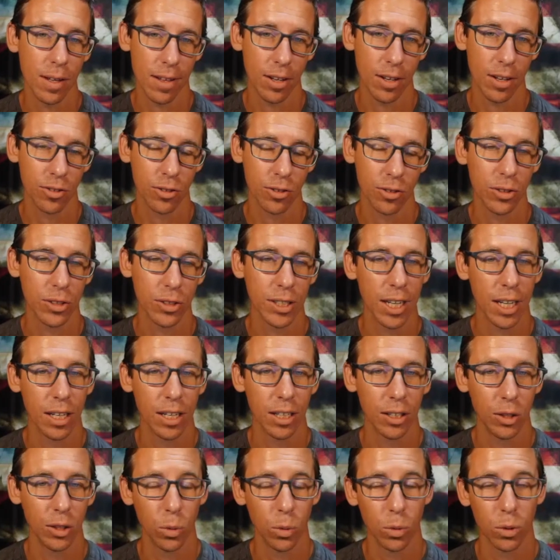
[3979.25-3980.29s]
essential to
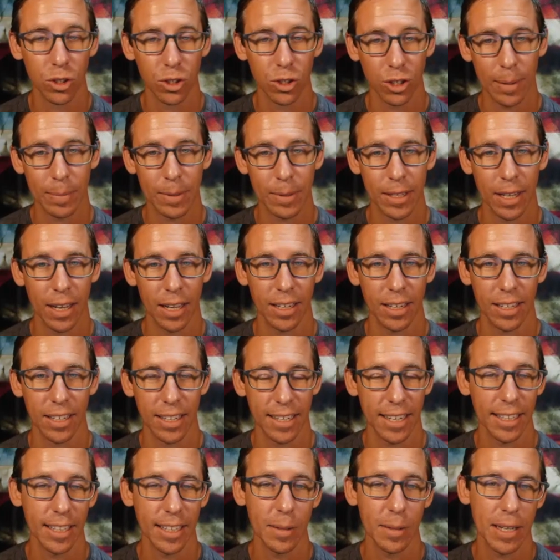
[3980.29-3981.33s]
getting your job done on a
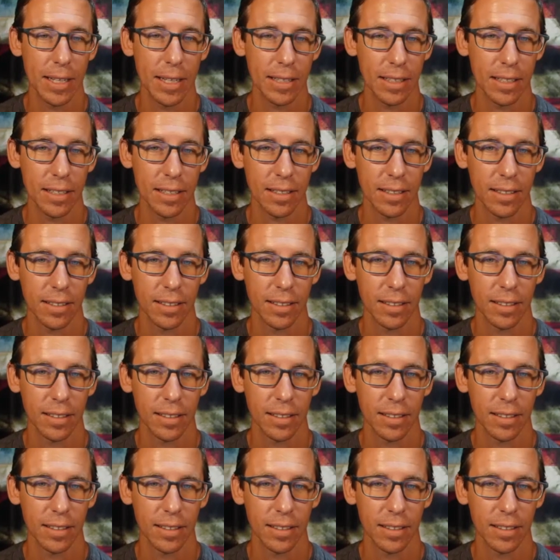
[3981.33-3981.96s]
daily basis.